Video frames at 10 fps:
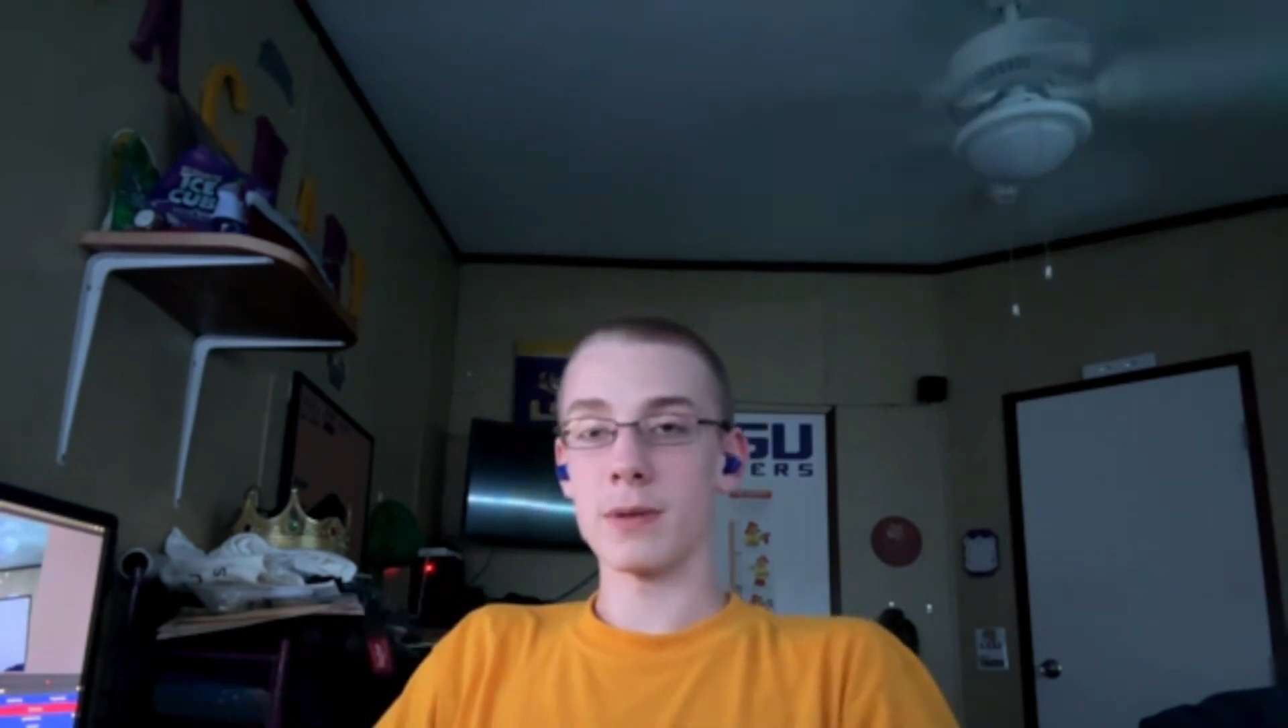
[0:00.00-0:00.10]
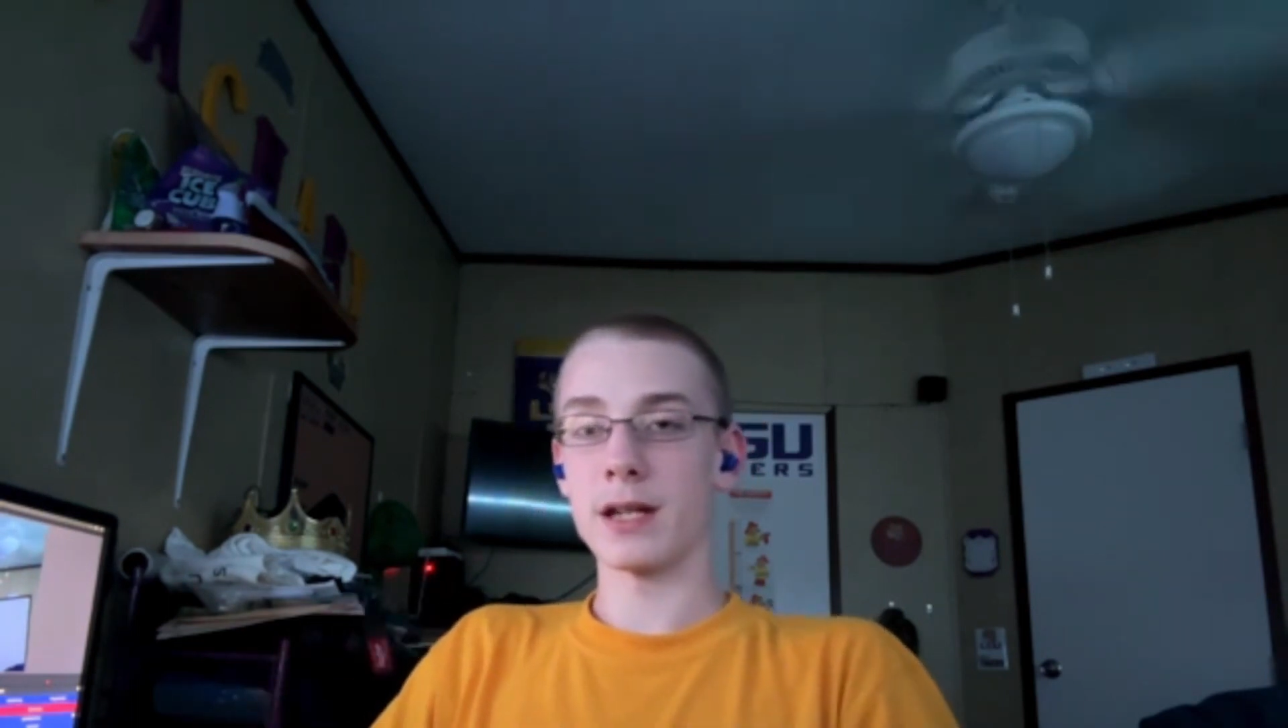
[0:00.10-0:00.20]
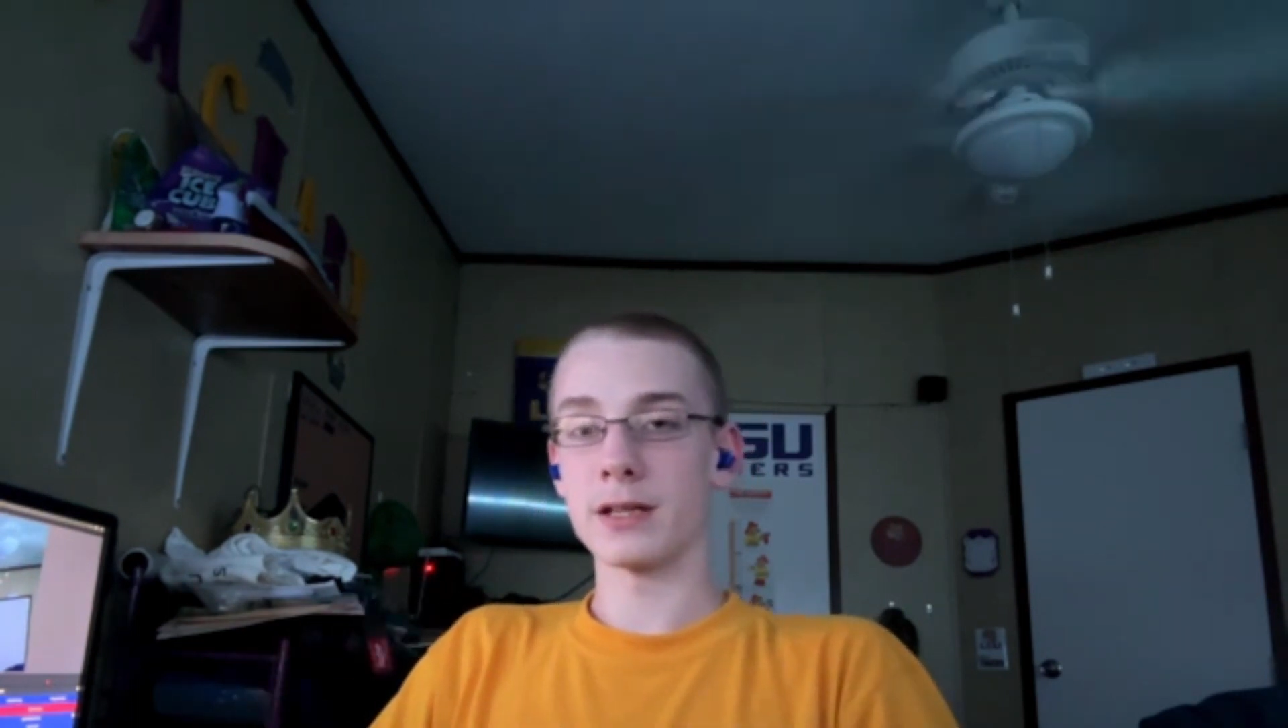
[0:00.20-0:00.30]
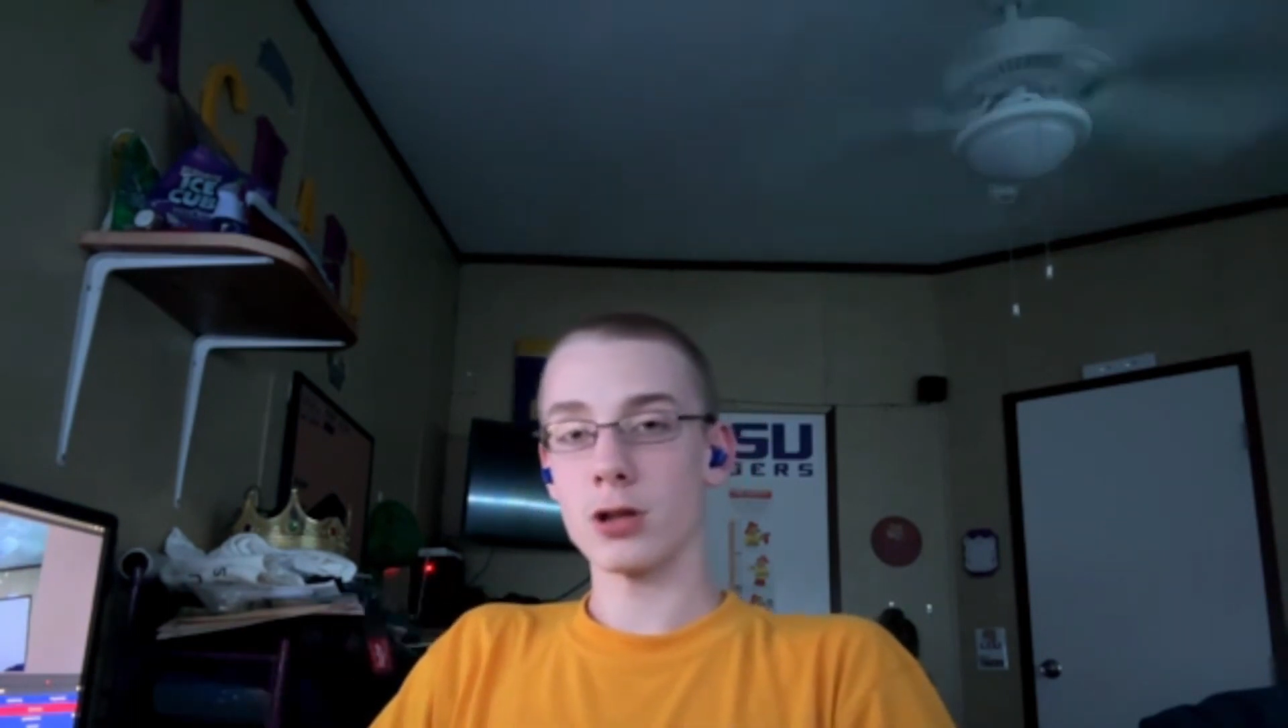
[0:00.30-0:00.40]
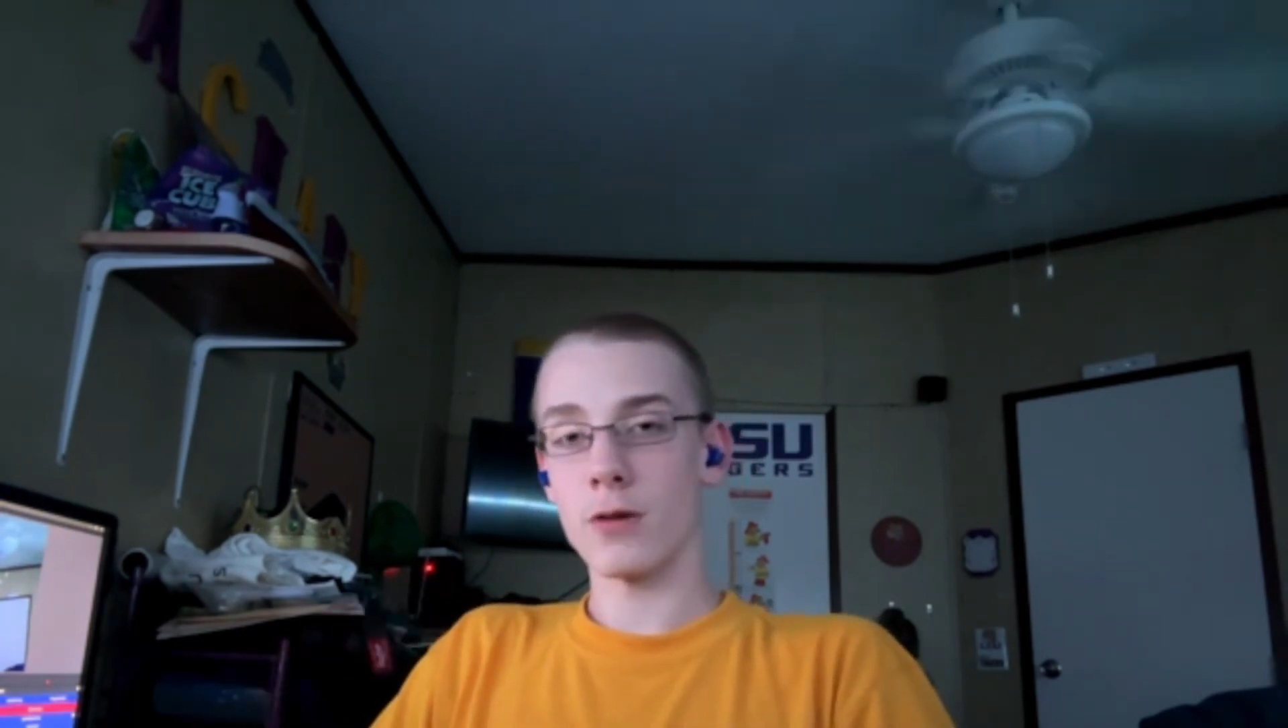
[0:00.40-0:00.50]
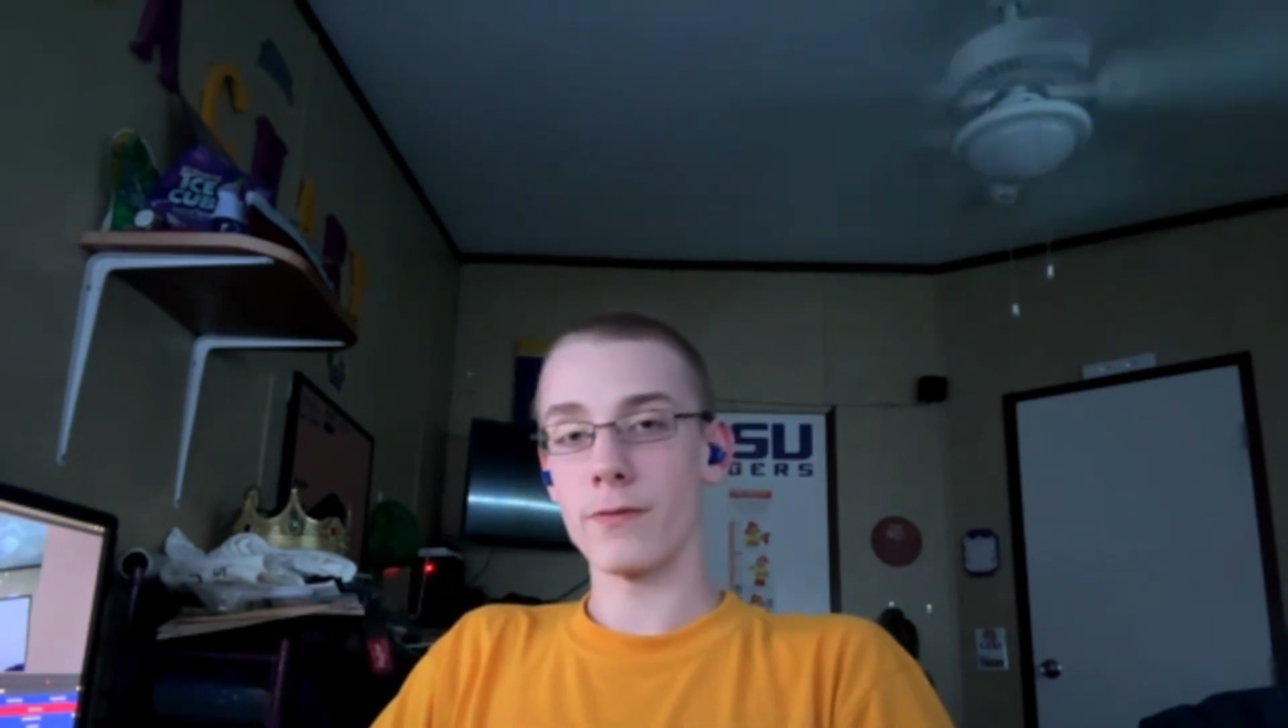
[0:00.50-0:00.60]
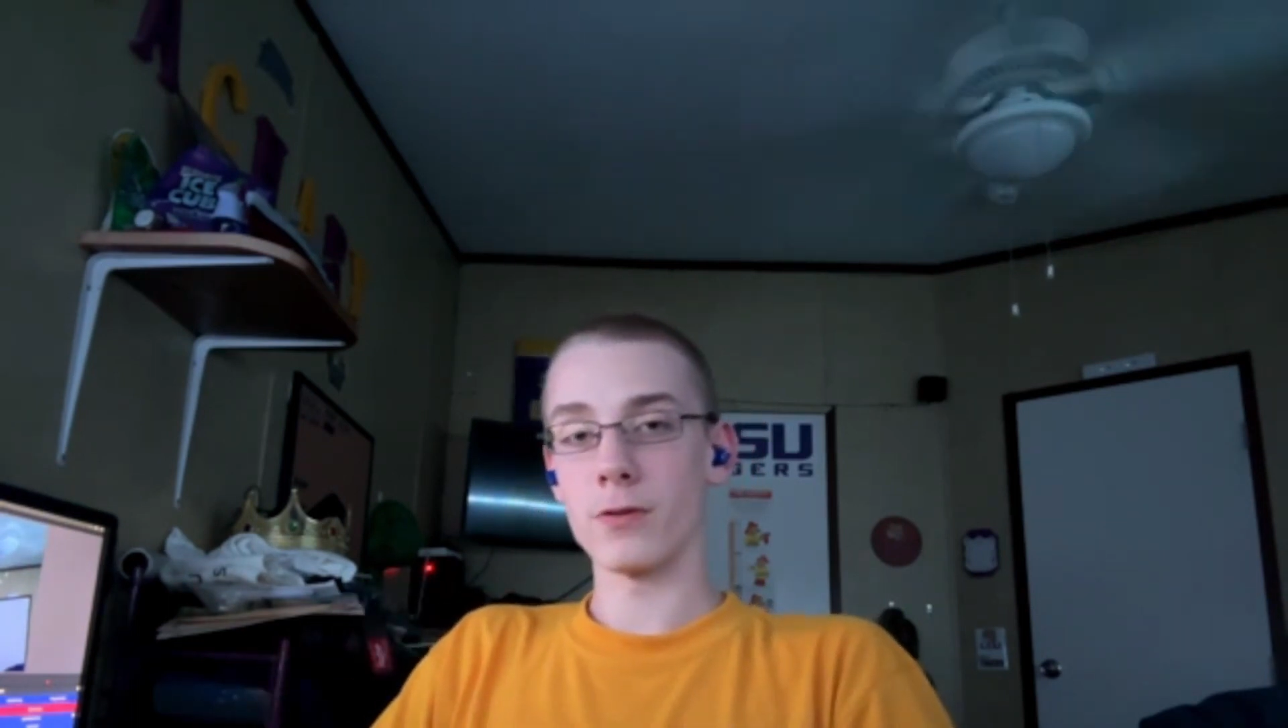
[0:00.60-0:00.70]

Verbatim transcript: based off